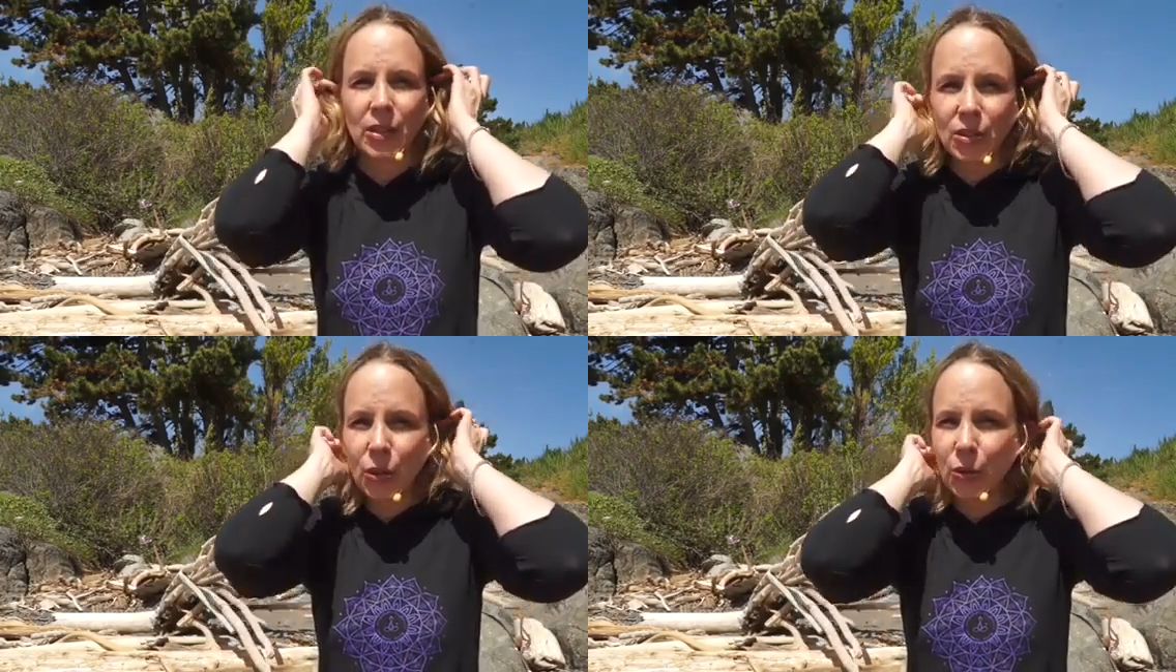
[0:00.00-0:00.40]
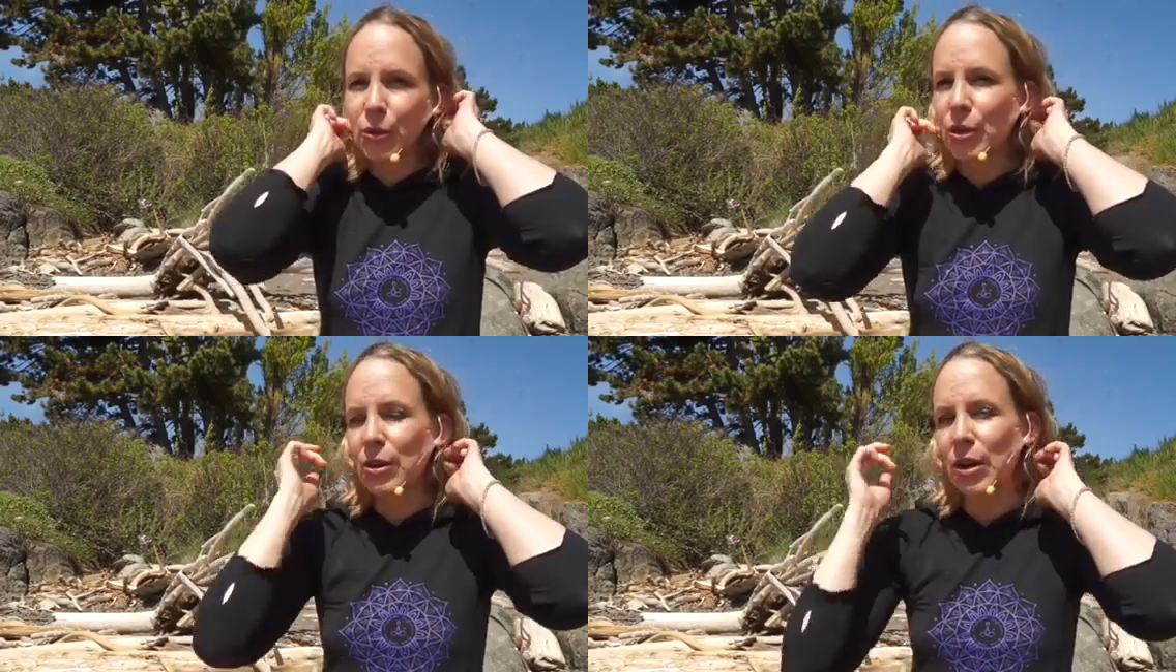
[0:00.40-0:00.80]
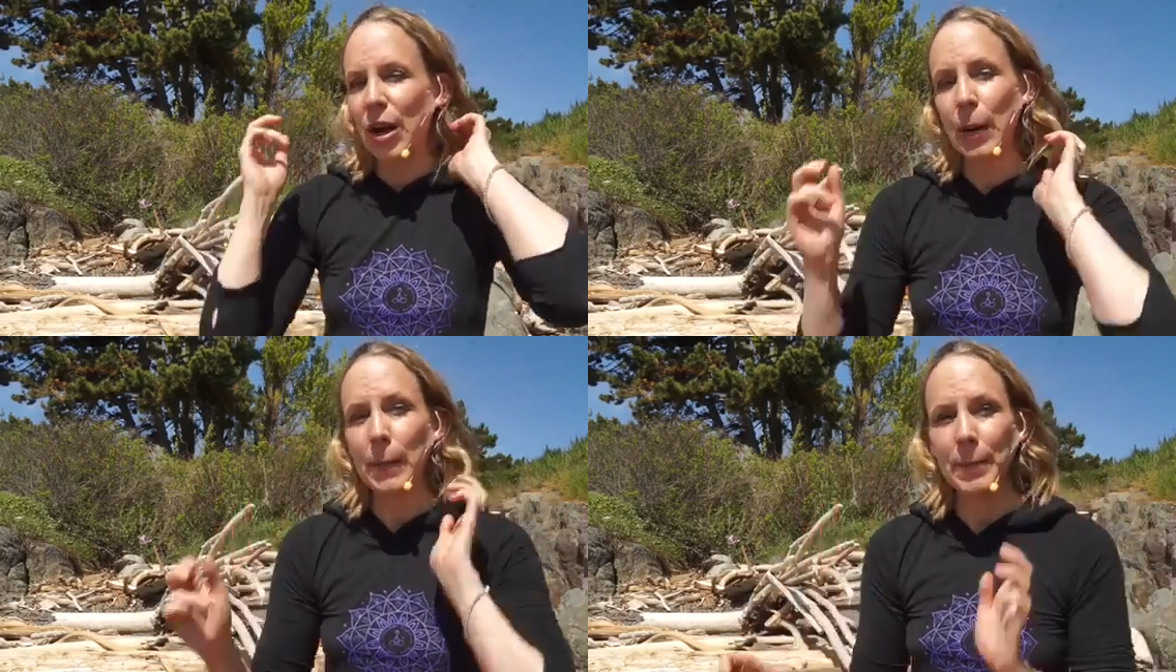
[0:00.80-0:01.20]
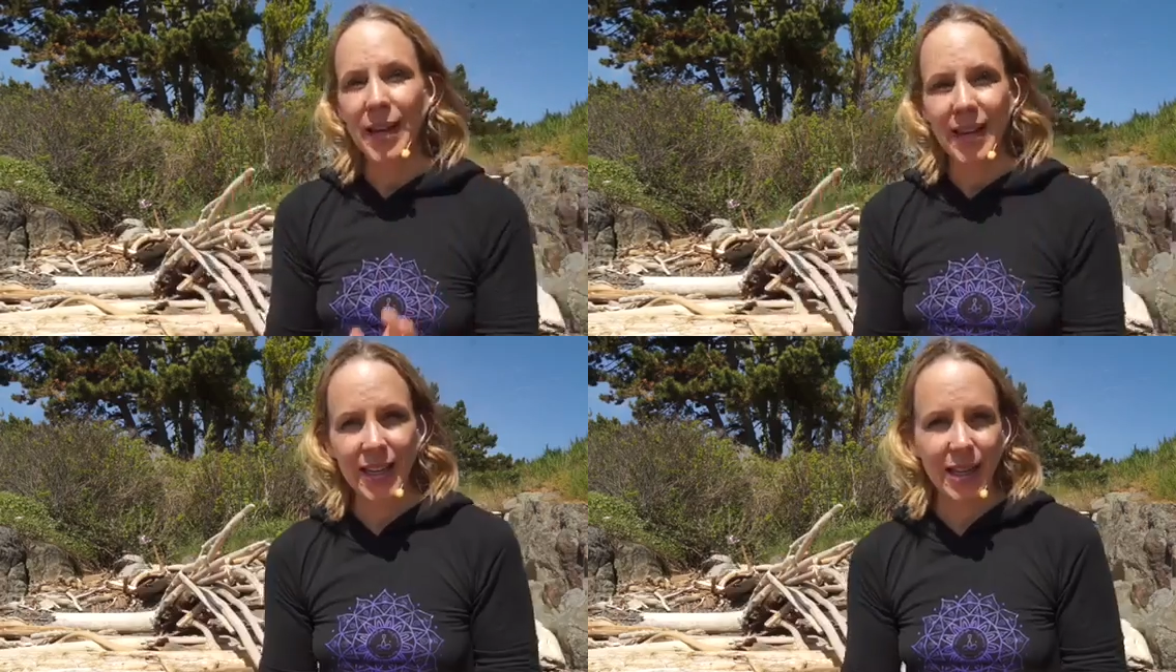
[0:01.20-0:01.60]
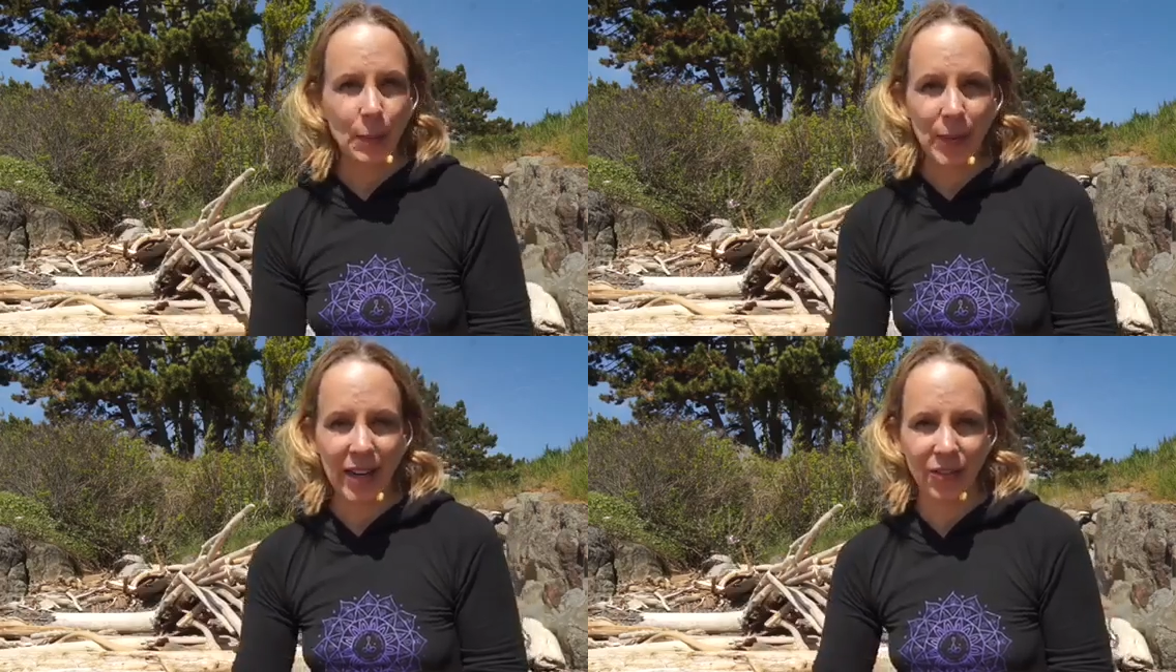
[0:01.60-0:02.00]
So there are many
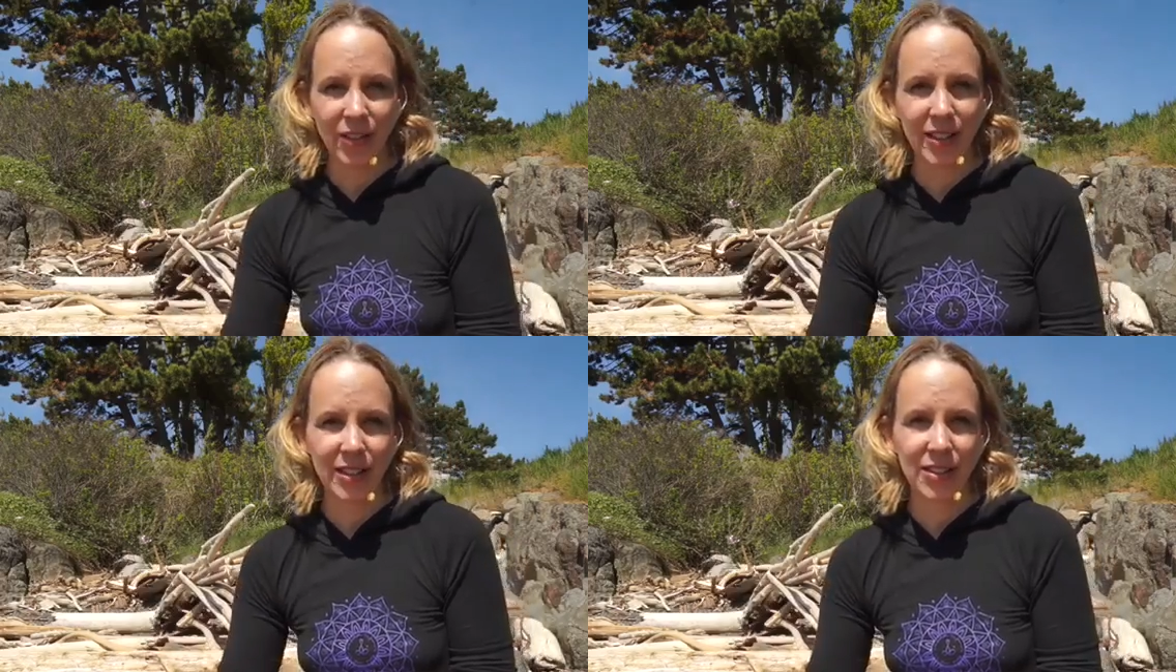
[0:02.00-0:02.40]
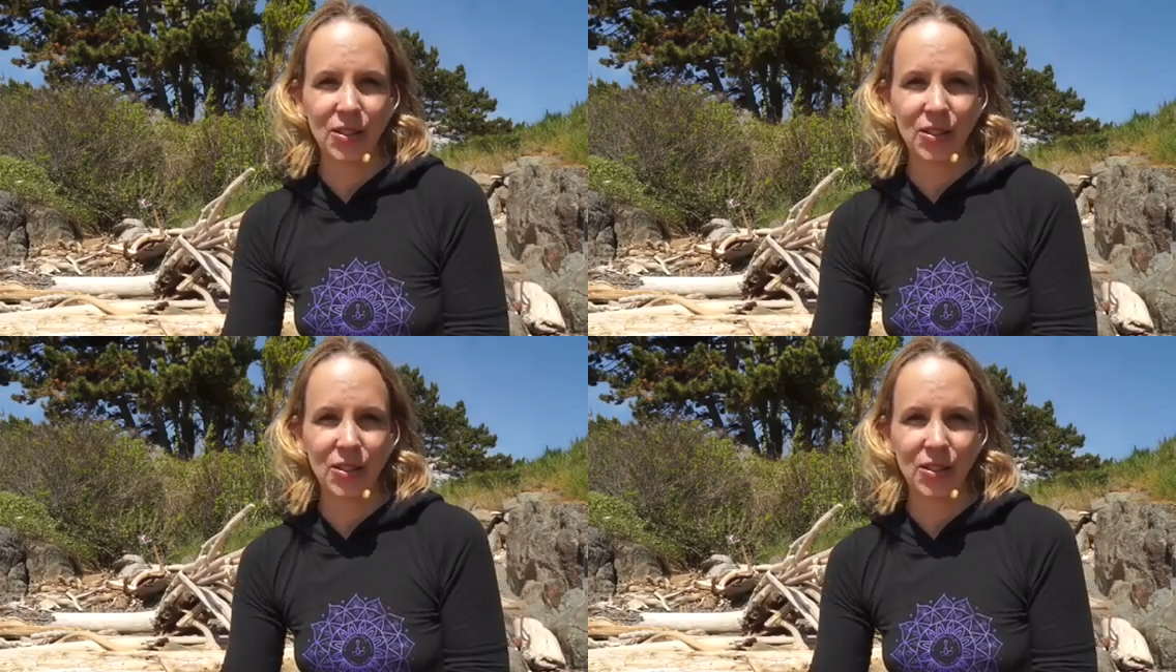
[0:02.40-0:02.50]
benefits